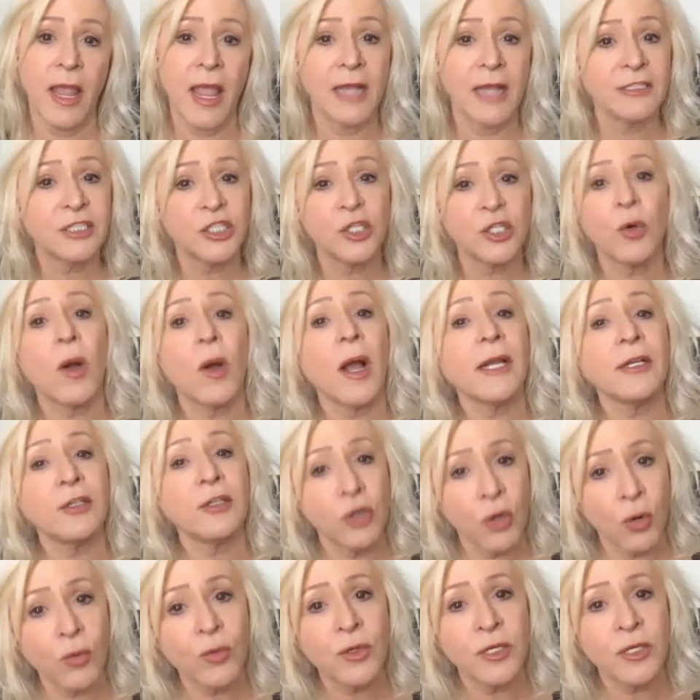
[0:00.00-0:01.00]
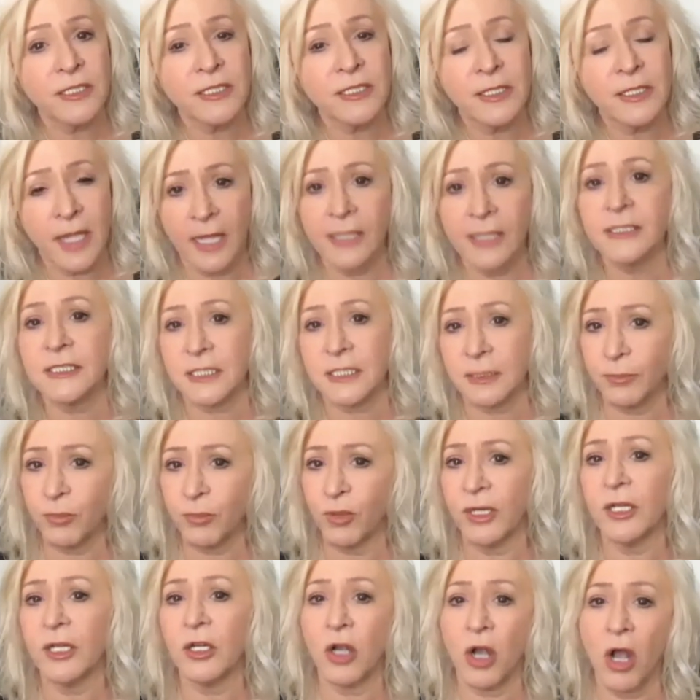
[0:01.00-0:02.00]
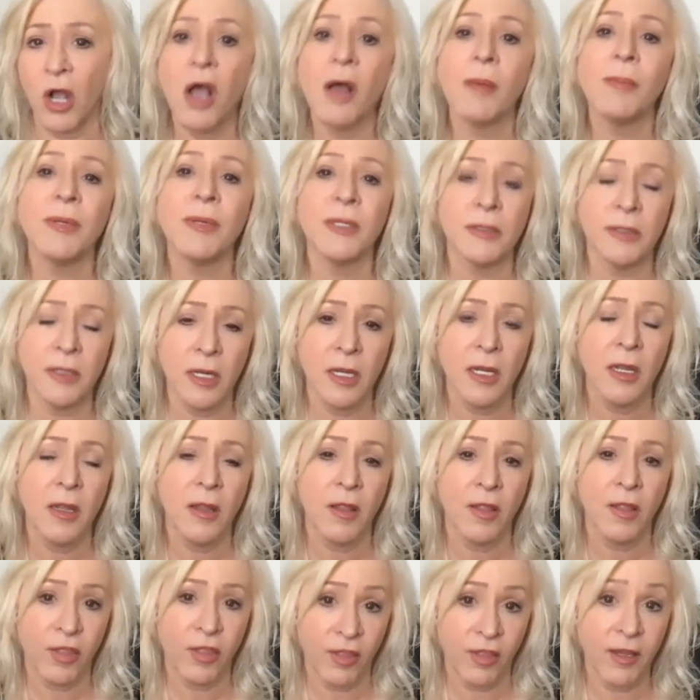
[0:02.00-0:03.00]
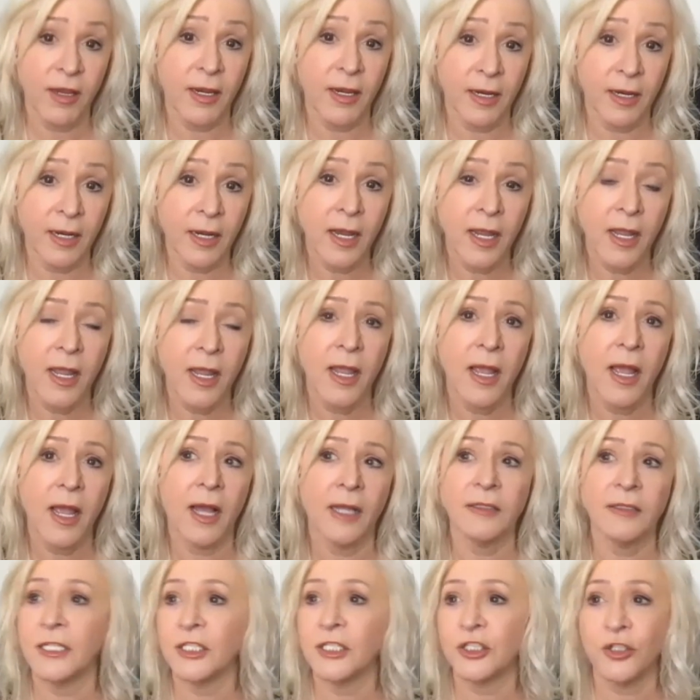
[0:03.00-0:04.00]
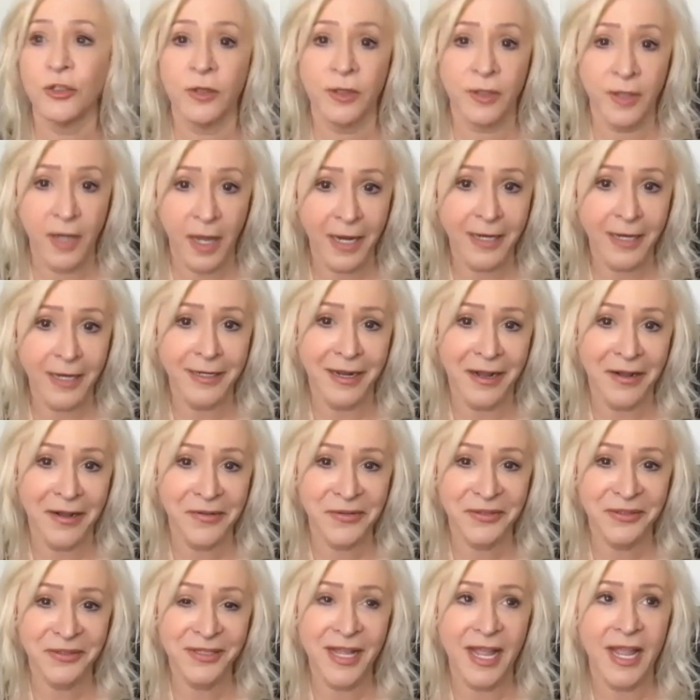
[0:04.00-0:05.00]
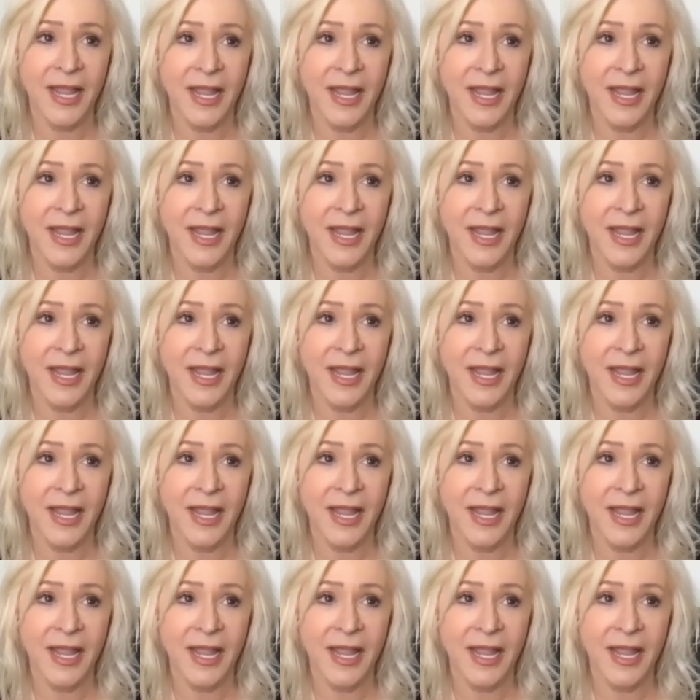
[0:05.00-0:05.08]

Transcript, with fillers: And so I notice that's a pretty common thing, unless you're a night owl.